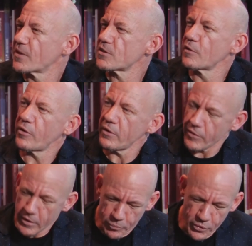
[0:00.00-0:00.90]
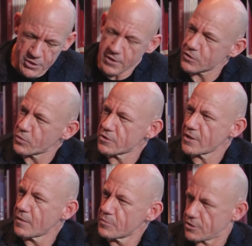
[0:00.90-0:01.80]
So very, very prescient was
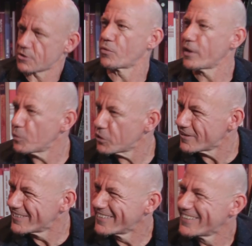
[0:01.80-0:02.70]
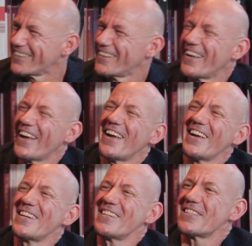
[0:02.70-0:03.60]
our Mrs. Greenwood.
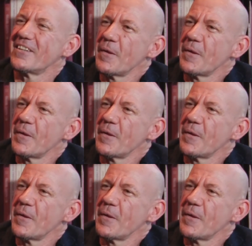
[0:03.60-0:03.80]
And